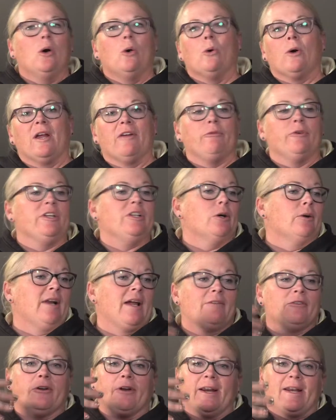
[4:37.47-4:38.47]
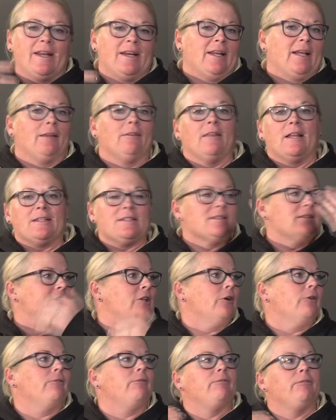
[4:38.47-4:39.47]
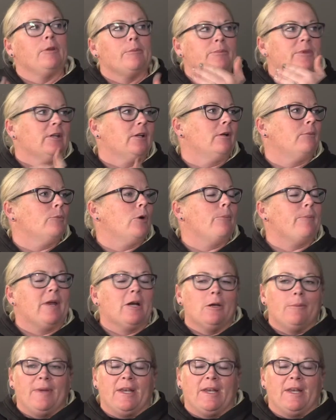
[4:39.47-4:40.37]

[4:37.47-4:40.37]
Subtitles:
Or if we don't have a great inning, let's, you know, flip the momentum.